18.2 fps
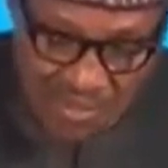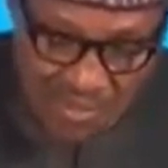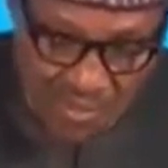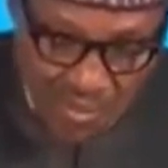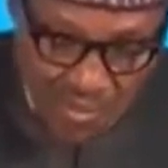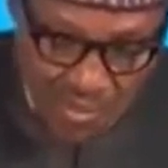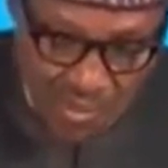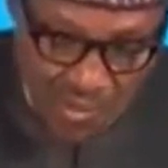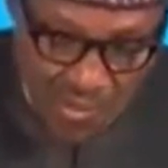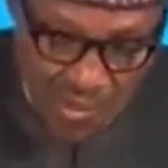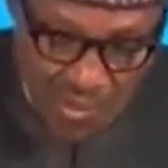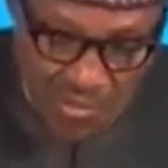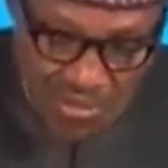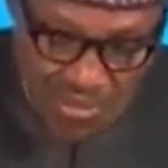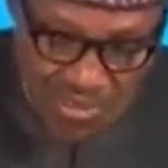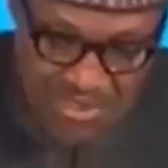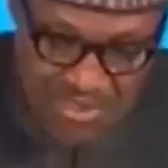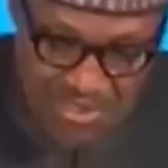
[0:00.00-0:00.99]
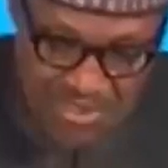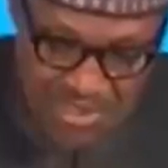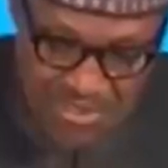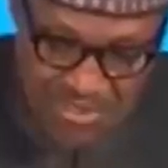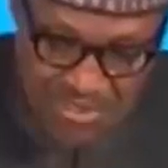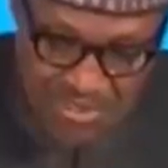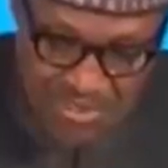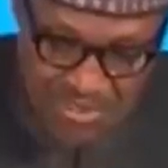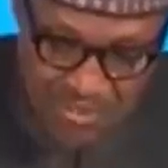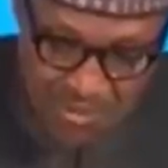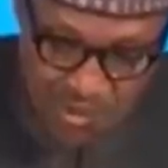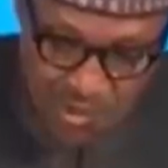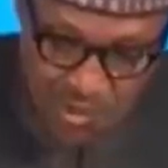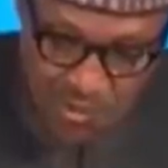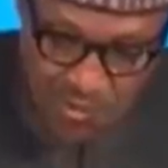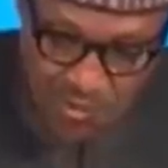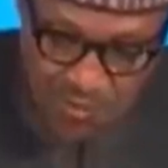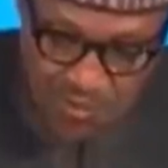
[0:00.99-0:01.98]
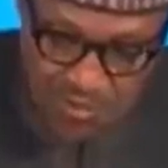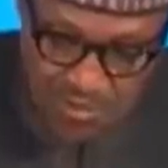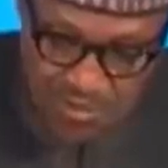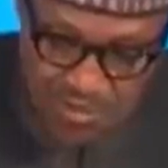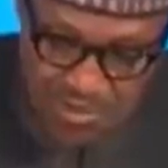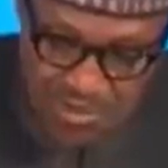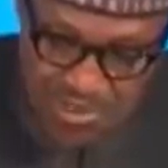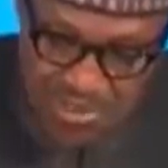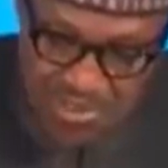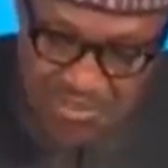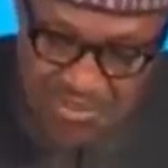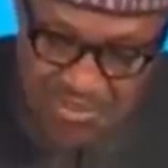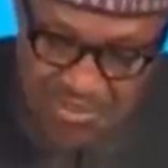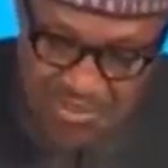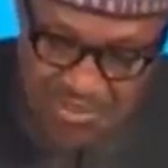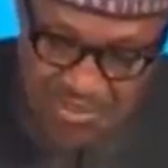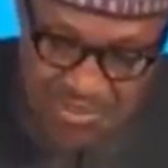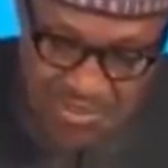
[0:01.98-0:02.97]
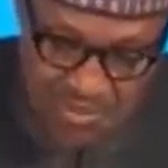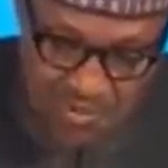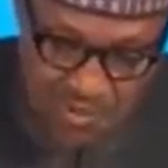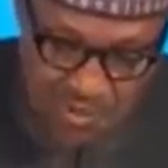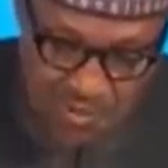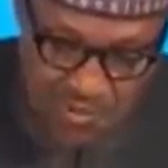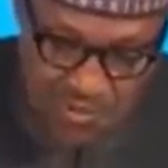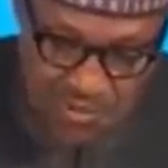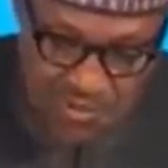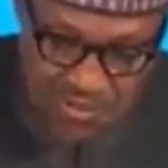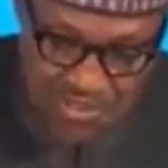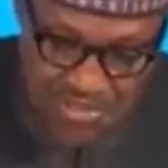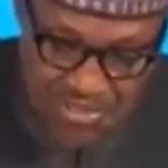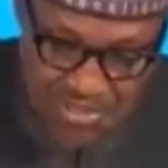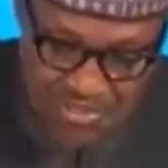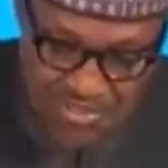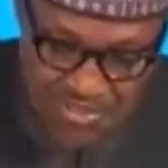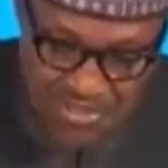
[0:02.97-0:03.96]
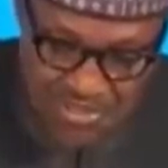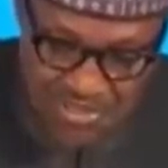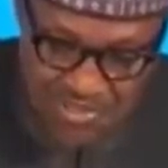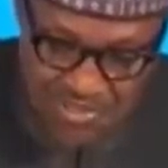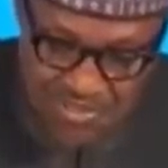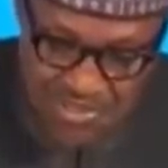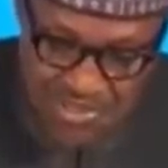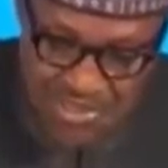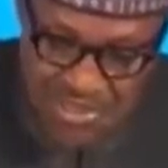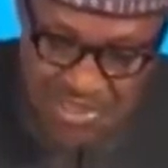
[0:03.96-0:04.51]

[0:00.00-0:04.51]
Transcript: promote interstate cooperation, strengthen community resilience,